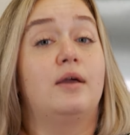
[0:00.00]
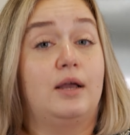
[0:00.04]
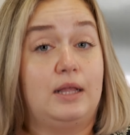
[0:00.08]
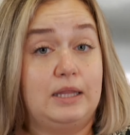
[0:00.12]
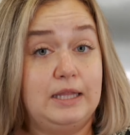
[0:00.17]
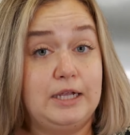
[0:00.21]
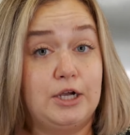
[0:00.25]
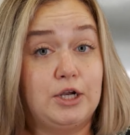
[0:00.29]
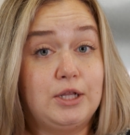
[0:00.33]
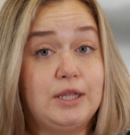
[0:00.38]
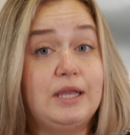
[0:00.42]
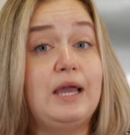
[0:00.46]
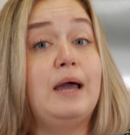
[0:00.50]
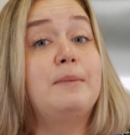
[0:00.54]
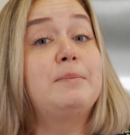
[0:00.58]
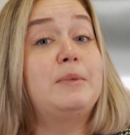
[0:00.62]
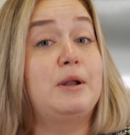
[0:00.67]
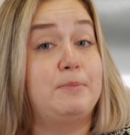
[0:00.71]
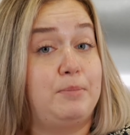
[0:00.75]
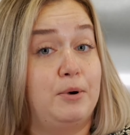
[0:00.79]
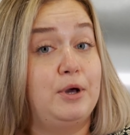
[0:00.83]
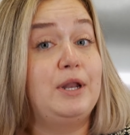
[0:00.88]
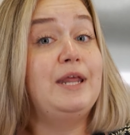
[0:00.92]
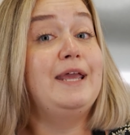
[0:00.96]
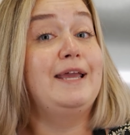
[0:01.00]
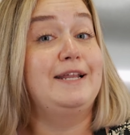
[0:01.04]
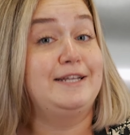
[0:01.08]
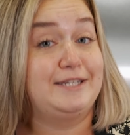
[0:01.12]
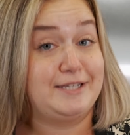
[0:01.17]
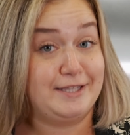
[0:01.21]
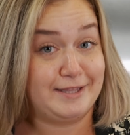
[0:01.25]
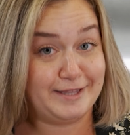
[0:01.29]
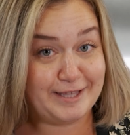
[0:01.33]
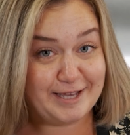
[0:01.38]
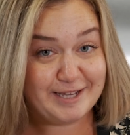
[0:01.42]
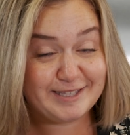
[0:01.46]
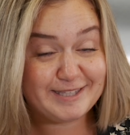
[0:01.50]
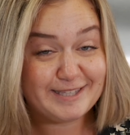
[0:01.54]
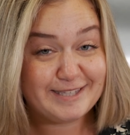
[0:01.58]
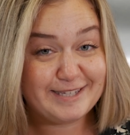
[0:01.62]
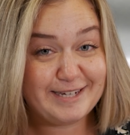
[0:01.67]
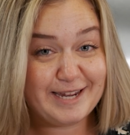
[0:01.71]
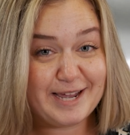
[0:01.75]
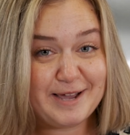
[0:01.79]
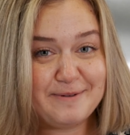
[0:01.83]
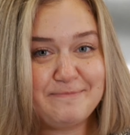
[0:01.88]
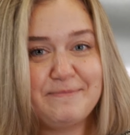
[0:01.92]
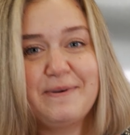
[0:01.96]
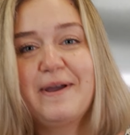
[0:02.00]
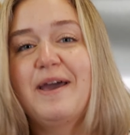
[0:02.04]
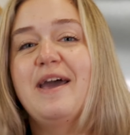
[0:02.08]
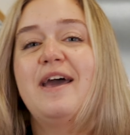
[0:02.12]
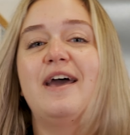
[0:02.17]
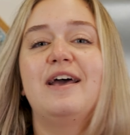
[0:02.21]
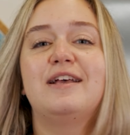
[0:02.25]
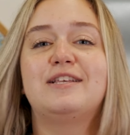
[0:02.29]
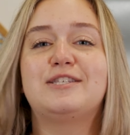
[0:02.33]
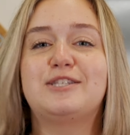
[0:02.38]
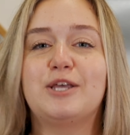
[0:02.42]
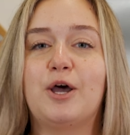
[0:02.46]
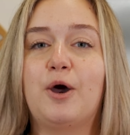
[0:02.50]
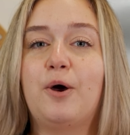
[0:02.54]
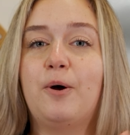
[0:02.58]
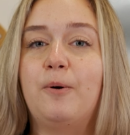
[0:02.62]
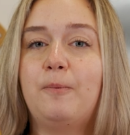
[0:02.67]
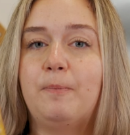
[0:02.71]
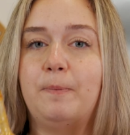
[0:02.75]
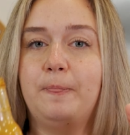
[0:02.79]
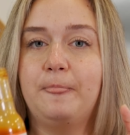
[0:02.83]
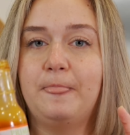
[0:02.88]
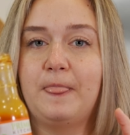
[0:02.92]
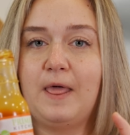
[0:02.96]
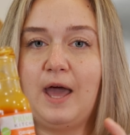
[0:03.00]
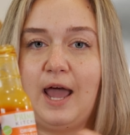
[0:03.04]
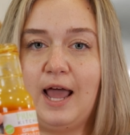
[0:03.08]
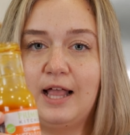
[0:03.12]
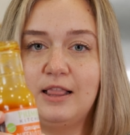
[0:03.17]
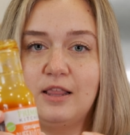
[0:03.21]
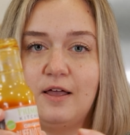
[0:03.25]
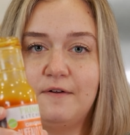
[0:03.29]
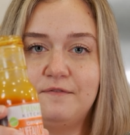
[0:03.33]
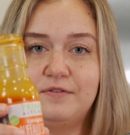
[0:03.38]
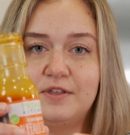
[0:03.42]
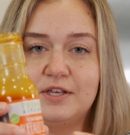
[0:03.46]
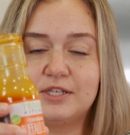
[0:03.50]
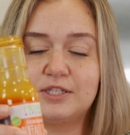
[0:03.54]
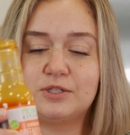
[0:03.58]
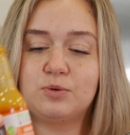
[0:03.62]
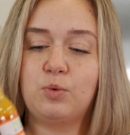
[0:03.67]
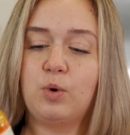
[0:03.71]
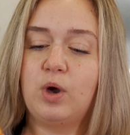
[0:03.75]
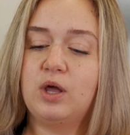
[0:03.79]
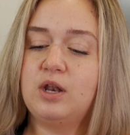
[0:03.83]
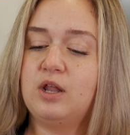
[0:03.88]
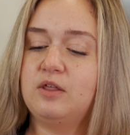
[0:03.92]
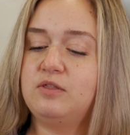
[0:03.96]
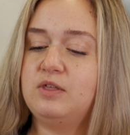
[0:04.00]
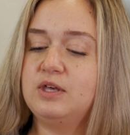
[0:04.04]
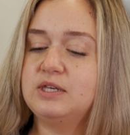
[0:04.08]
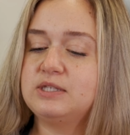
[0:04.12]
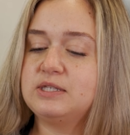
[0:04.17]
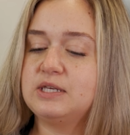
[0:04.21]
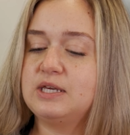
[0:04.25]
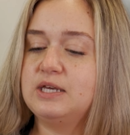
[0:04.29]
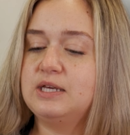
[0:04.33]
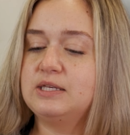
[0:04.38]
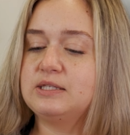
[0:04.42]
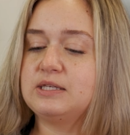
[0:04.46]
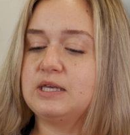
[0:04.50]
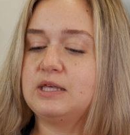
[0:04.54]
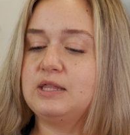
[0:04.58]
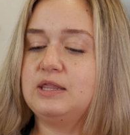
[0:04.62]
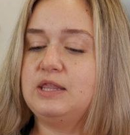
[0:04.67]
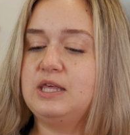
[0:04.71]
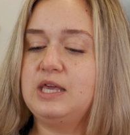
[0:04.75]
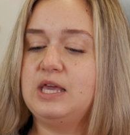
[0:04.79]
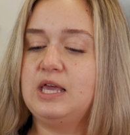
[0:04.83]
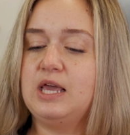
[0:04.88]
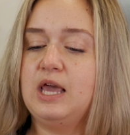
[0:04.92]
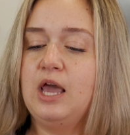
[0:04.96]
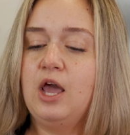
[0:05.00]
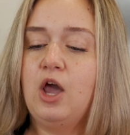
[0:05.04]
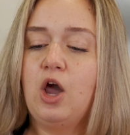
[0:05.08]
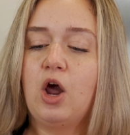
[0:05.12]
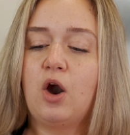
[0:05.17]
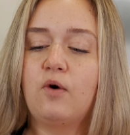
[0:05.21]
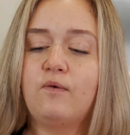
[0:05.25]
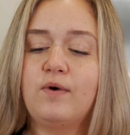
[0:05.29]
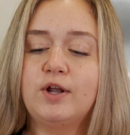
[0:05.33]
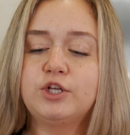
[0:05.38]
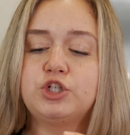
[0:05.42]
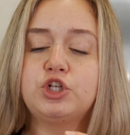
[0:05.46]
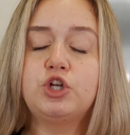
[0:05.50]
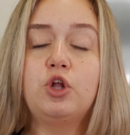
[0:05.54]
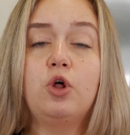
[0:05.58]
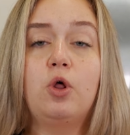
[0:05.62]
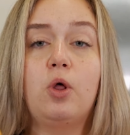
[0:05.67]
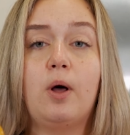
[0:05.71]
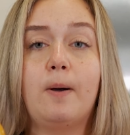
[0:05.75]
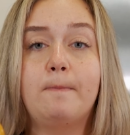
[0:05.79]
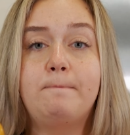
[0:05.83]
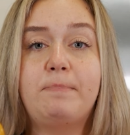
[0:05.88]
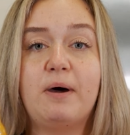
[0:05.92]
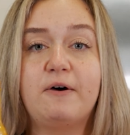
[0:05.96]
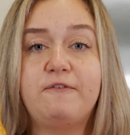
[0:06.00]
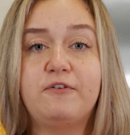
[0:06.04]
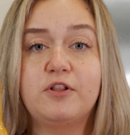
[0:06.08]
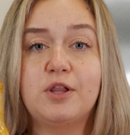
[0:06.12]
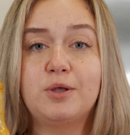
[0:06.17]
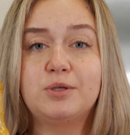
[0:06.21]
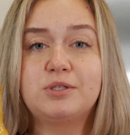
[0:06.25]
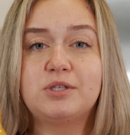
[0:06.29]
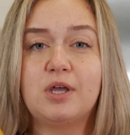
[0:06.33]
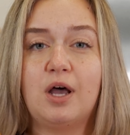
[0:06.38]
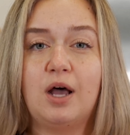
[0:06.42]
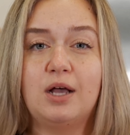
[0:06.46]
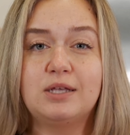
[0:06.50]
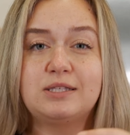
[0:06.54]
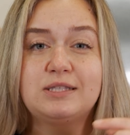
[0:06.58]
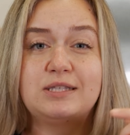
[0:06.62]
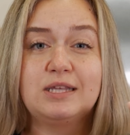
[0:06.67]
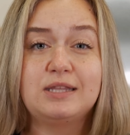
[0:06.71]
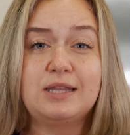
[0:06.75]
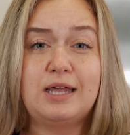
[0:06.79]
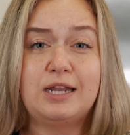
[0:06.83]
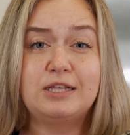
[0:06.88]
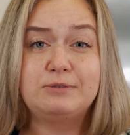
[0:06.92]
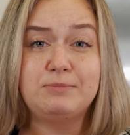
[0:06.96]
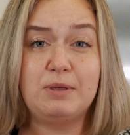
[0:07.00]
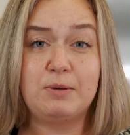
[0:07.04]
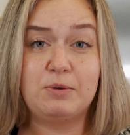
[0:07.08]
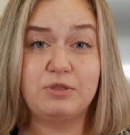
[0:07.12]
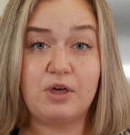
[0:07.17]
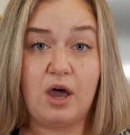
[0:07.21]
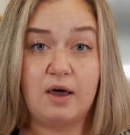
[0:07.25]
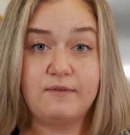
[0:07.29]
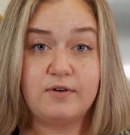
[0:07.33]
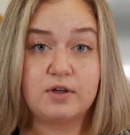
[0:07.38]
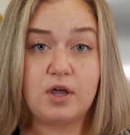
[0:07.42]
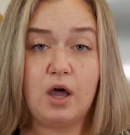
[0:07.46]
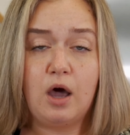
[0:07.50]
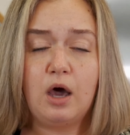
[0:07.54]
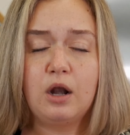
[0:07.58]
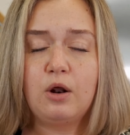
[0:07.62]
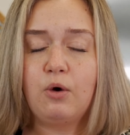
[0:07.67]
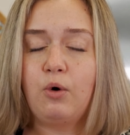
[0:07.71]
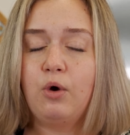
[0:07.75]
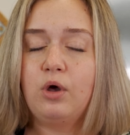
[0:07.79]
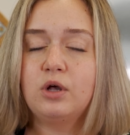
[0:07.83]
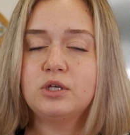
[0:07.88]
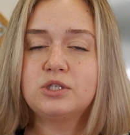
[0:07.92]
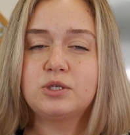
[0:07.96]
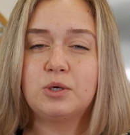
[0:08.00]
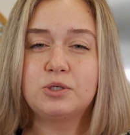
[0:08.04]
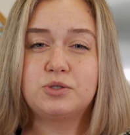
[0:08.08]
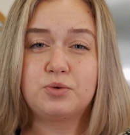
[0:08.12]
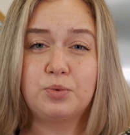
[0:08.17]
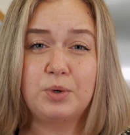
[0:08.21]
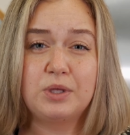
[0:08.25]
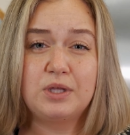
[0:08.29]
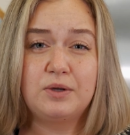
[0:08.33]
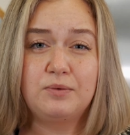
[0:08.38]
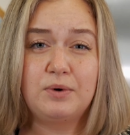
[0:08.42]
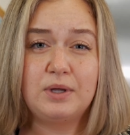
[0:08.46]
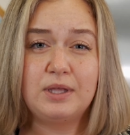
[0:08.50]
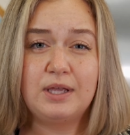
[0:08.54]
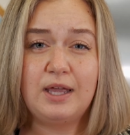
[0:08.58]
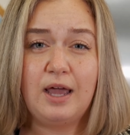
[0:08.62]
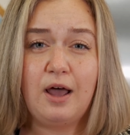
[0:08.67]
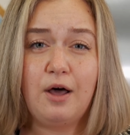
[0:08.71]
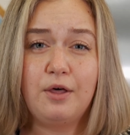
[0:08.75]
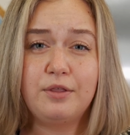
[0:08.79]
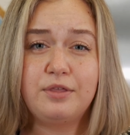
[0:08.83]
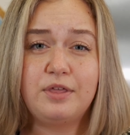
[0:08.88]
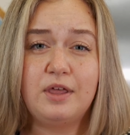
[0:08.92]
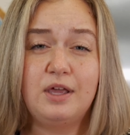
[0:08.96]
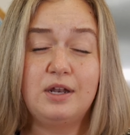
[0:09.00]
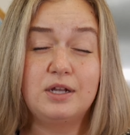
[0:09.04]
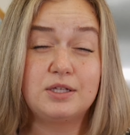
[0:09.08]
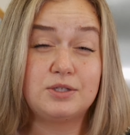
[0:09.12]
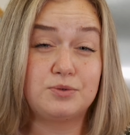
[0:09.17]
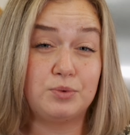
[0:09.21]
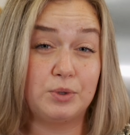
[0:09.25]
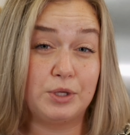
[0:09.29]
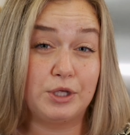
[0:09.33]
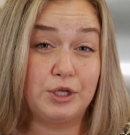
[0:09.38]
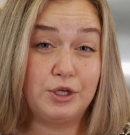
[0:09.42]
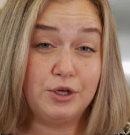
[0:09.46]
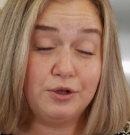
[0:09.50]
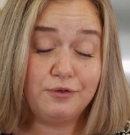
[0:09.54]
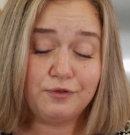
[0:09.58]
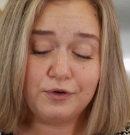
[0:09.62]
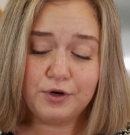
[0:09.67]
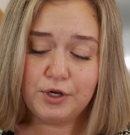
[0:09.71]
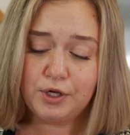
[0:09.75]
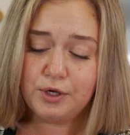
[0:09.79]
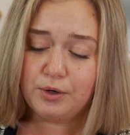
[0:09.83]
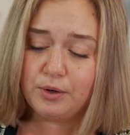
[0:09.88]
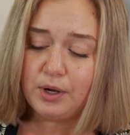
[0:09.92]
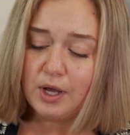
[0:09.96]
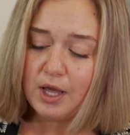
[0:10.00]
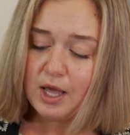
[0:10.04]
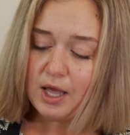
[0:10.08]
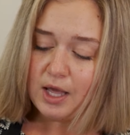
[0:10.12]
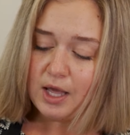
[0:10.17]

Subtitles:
Clearly, I'm gonna put it into this dip. So I love this one. This is the original buffalo sauce that is made with avocado oil. So it's really, really healthy and it's really good for you.